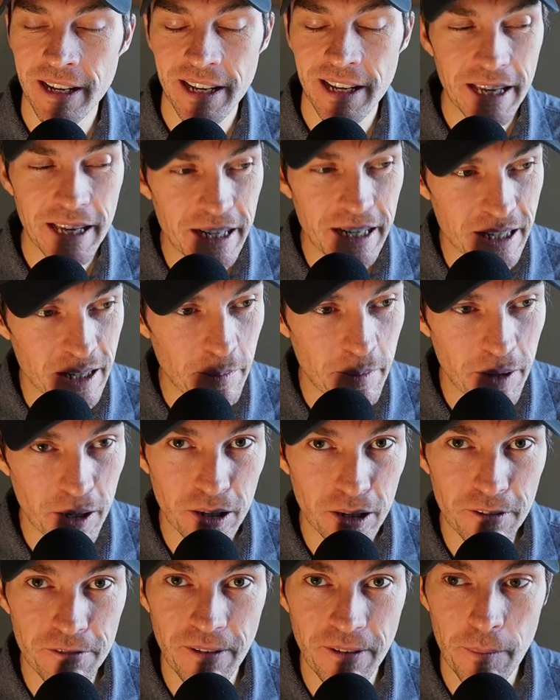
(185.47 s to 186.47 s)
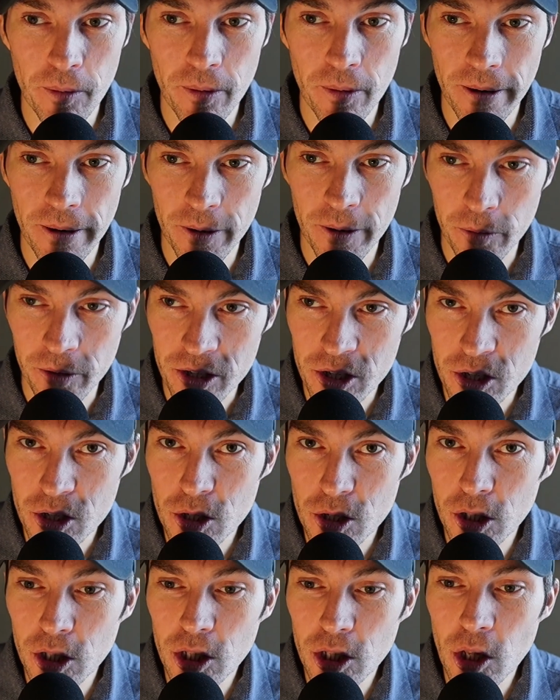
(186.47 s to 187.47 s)
It is the middle of February. We're
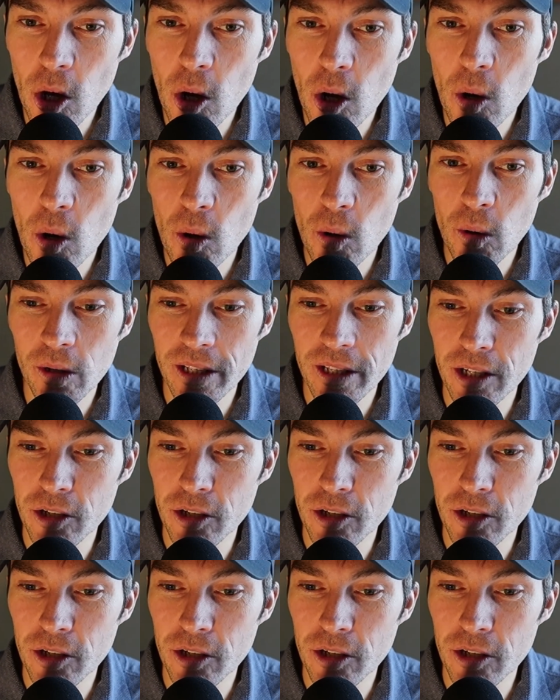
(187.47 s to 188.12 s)
slowly